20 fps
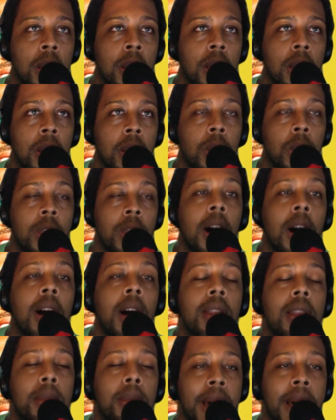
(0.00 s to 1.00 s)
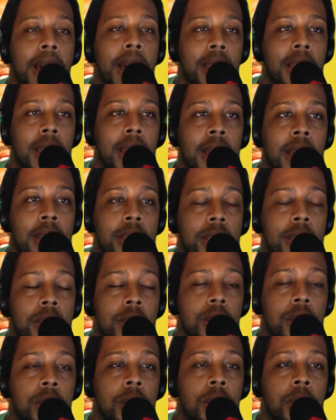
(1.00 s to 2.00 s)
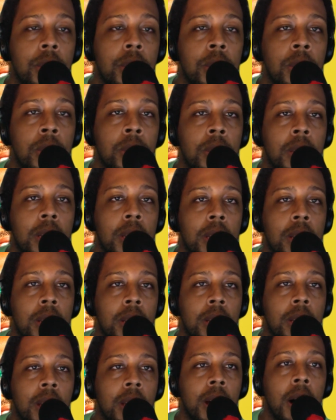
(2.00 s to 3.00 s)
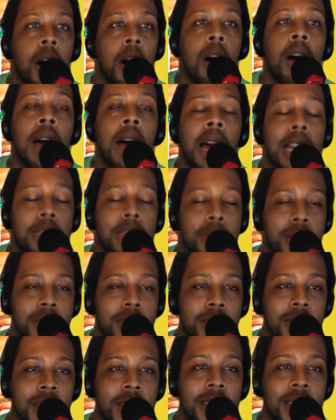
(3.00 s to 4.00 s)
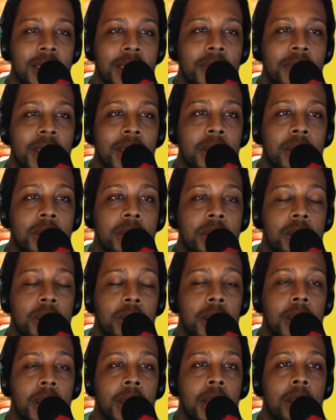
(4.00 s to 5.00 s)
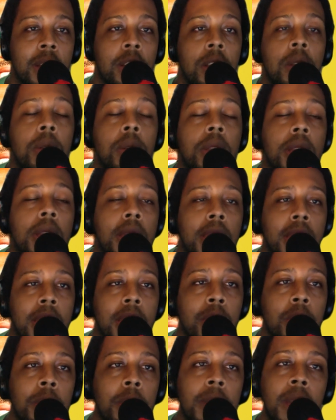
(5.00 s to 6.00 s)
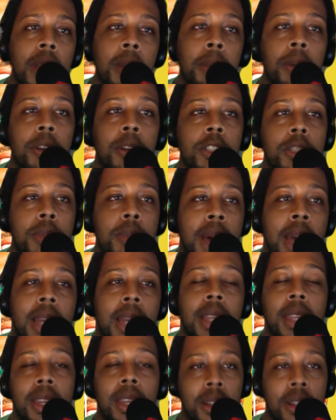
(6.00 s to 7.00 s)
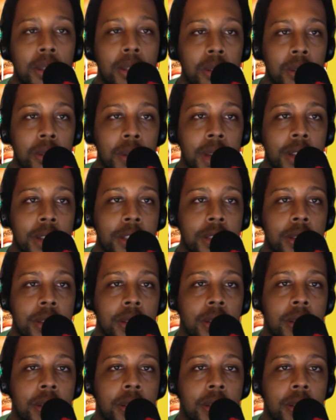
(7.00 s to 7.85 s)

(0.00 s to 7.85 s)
with all the backlash to all aspects of like the Confederacy right now, do you think that there will be a pushback in the other direction?